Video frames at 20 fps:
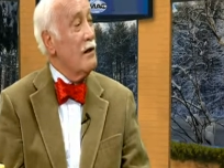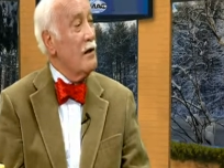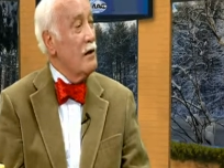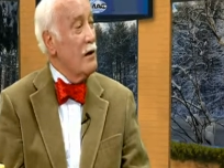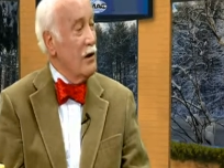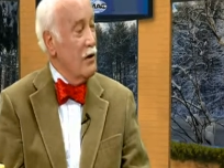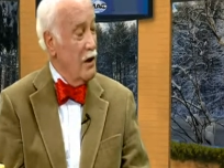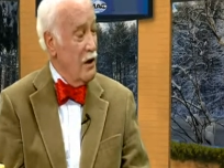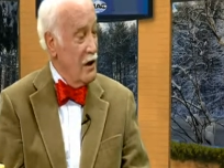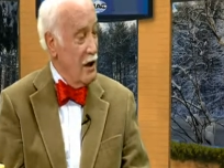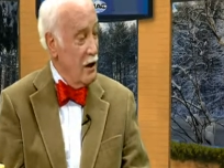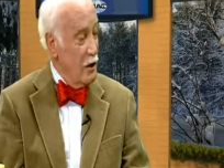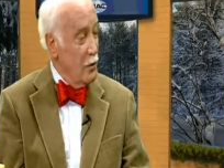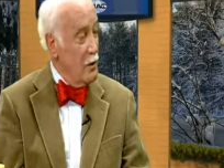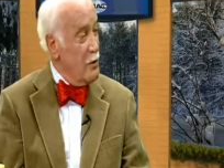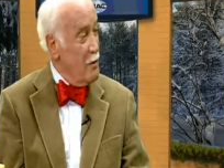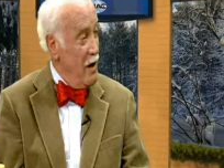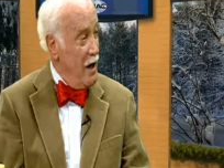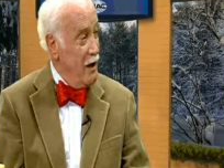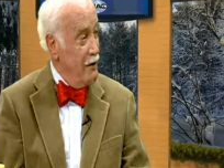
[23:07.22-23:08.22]
The deal
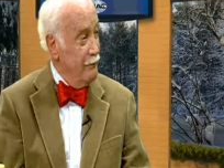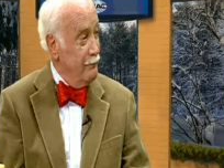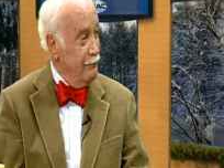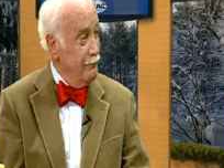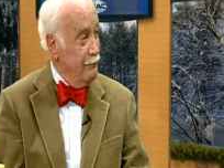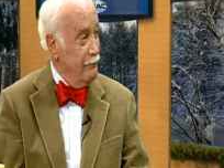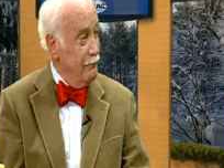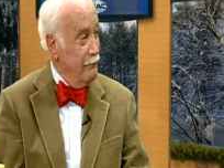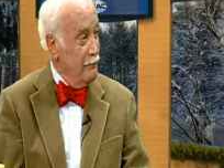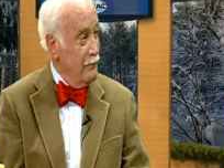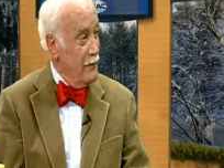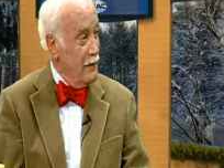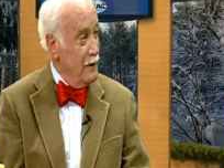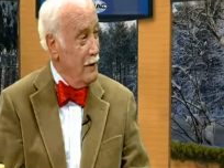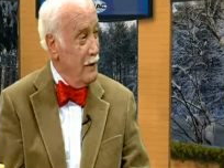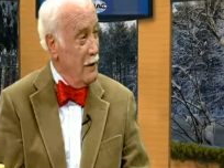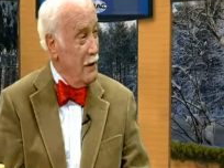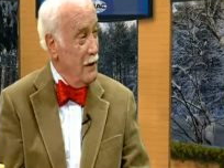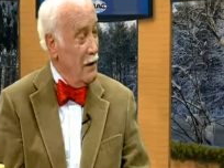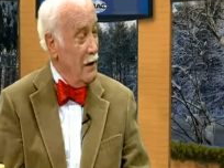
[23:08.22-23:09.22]
was made.
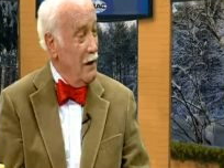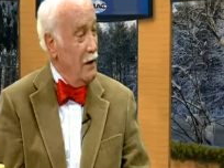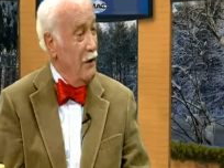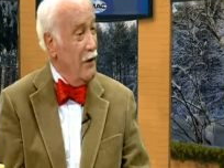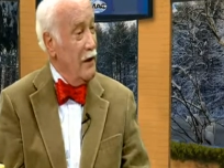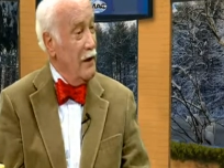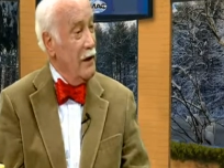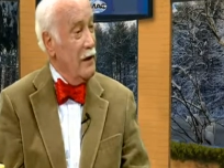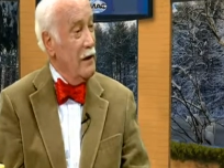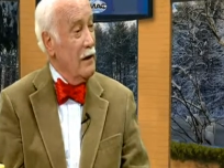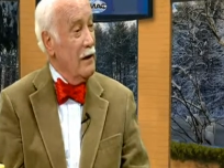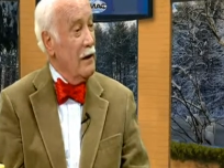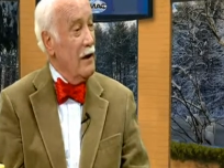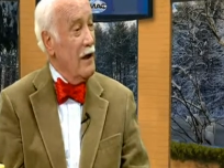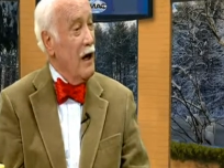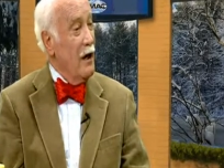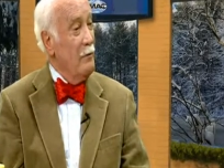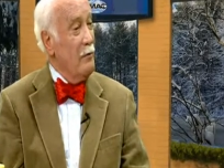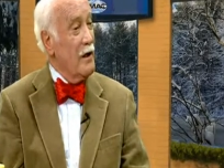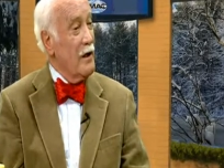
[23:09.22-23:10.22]
The
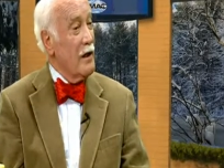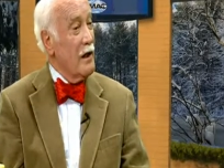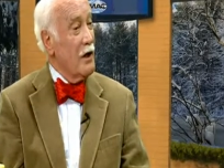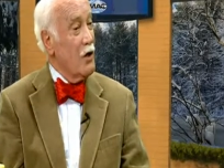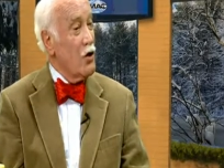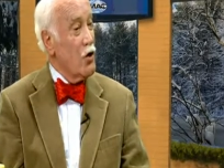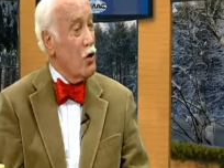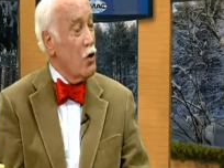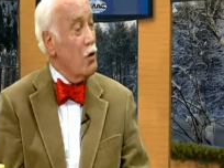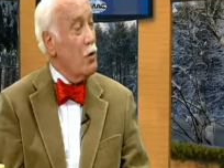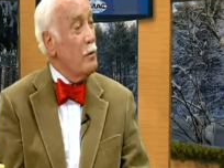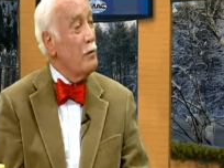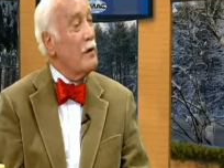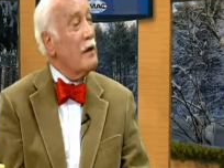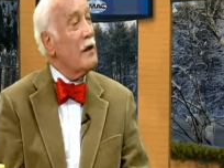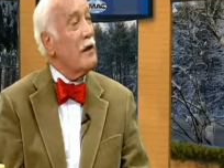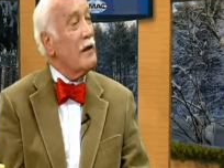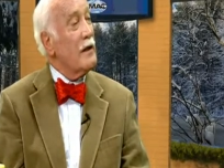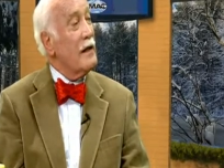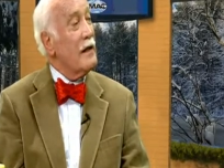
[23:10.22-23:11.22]
government assumed
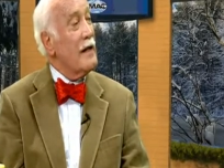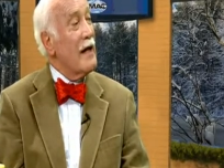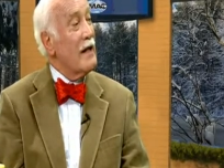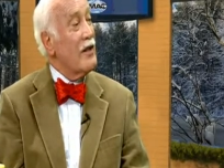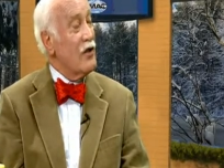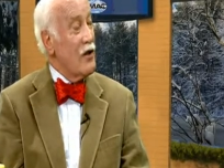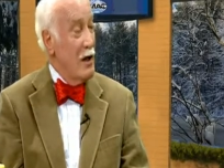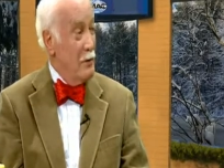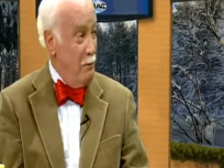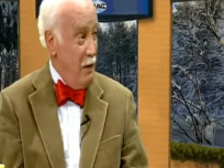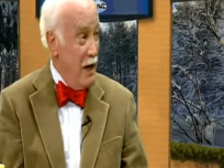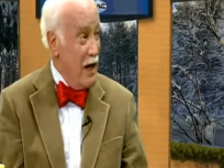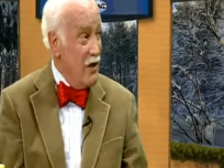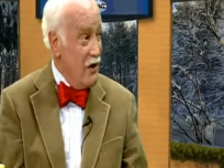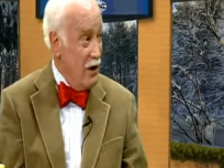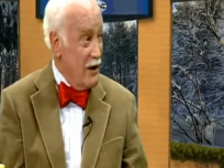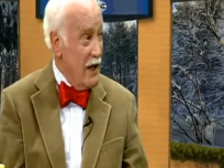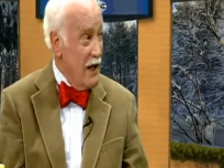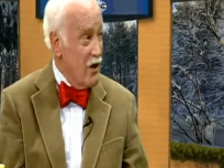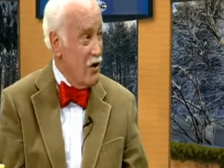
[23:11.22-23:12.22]
the debts and paid
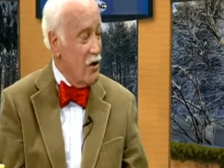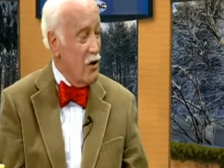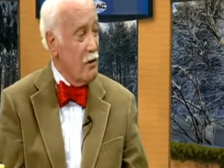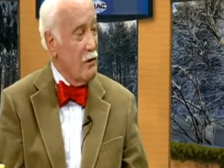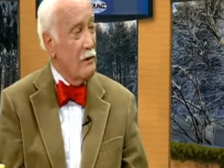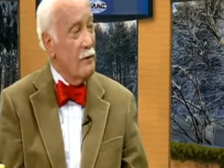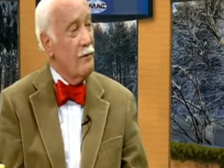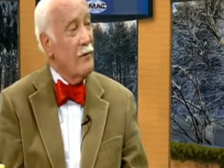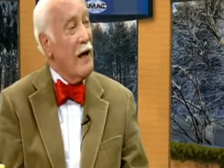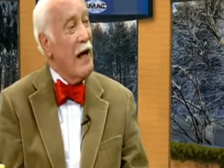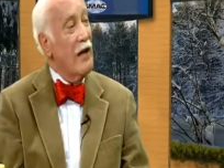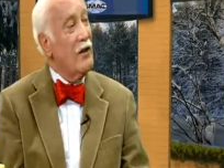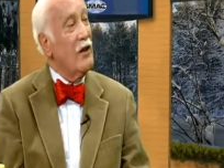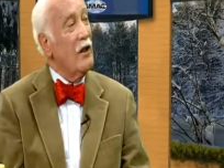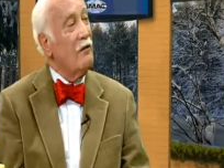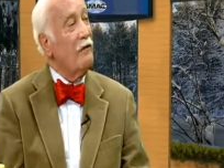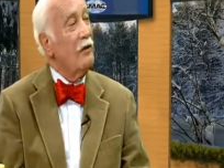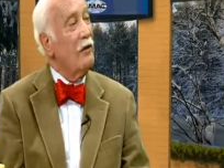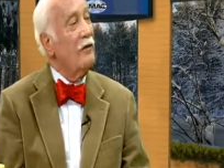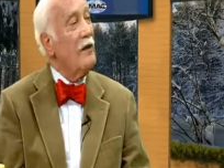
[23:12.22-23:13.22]
the debts at their
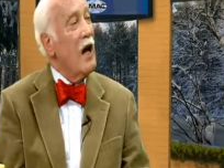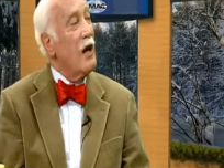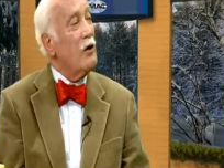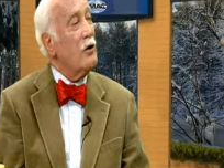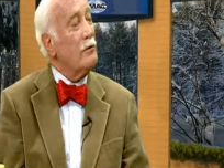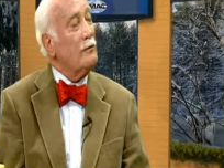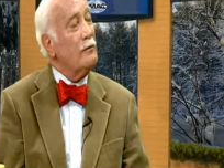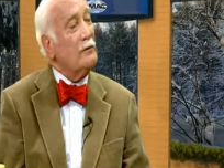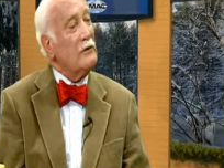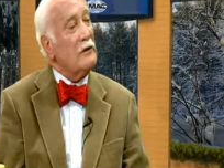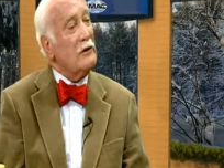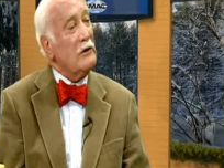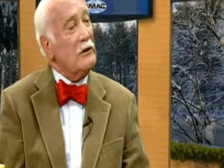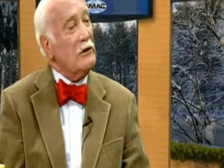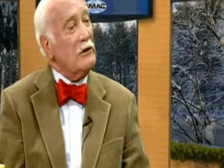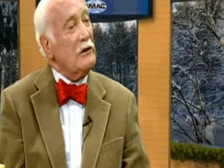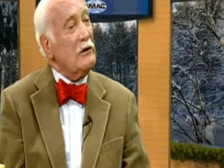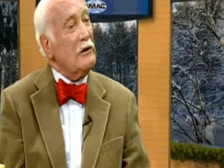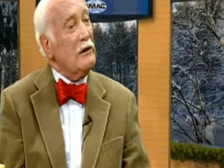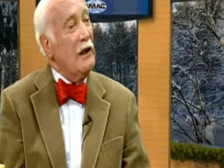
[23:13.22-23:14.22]
full value,
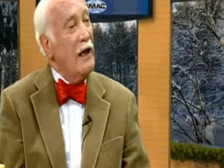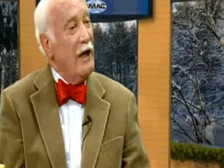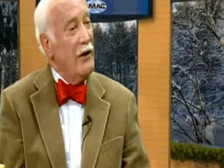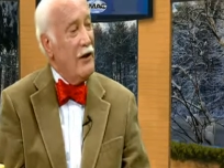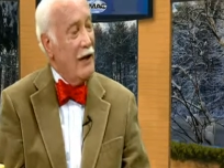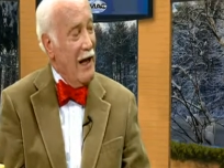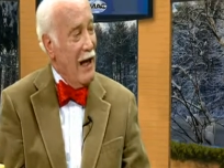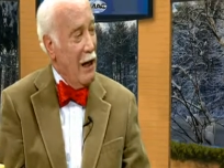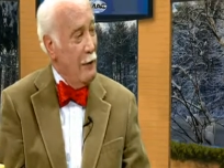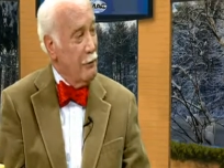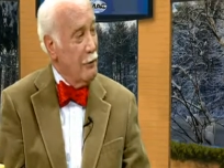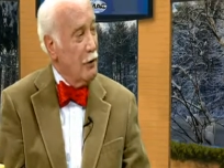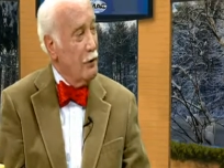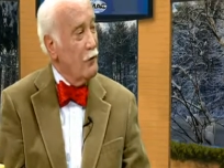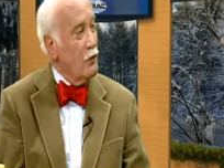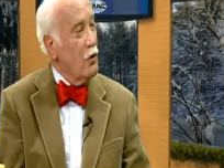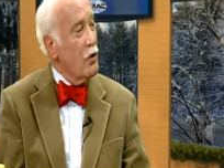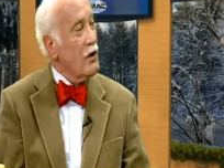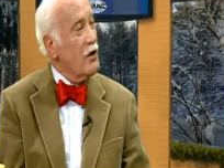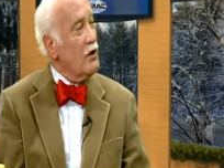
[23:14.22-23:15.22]
and the capital, of
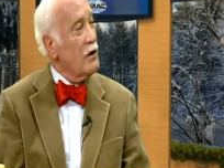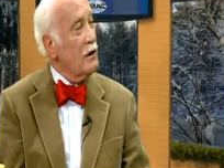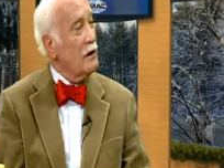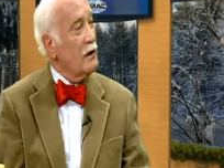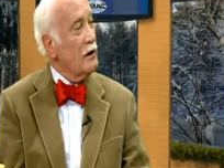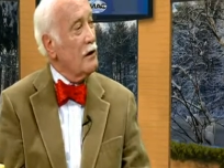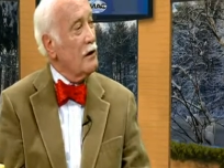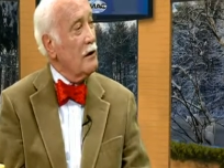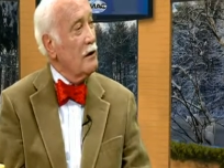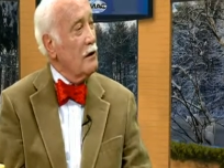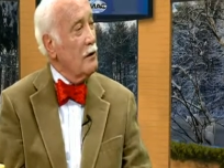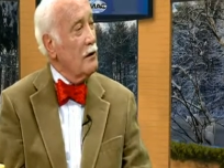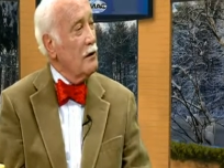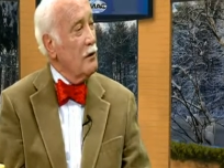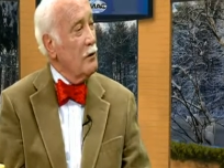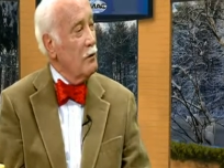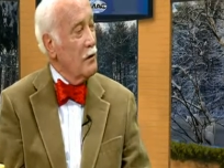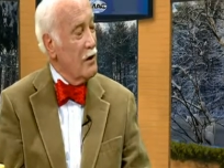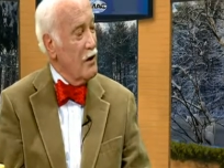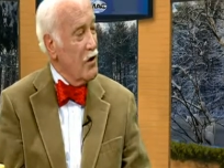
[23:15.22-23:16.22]
course,
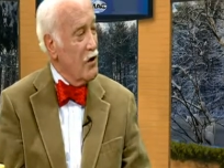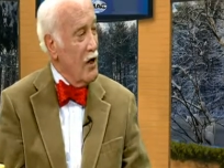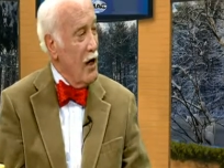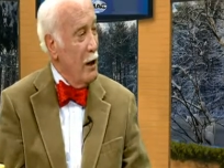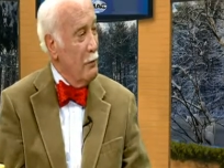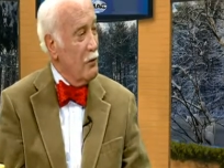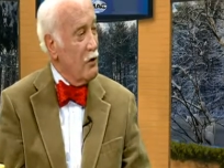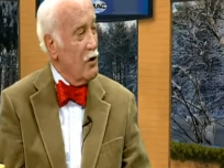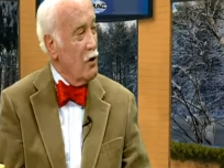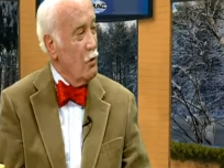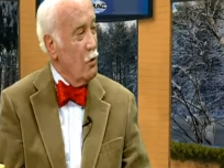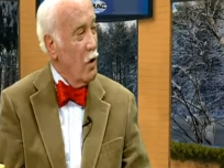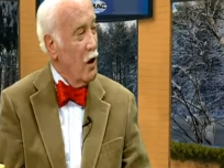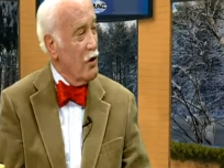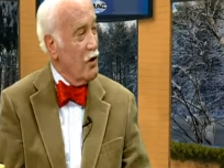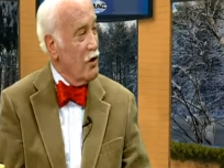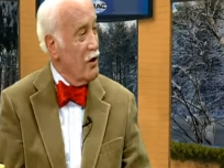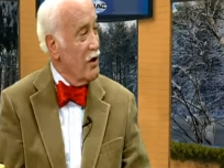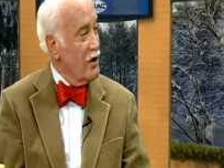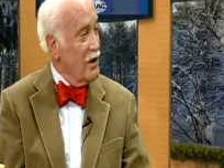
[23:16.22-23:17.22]
was established in
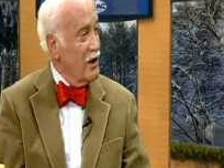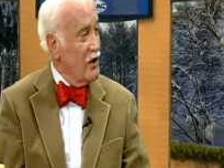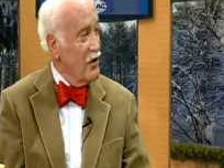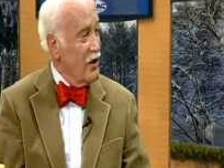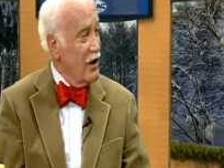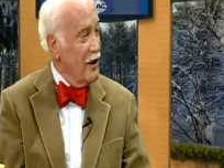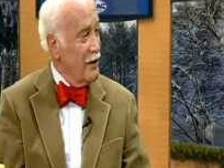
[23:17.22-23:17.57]
Washington, D.C.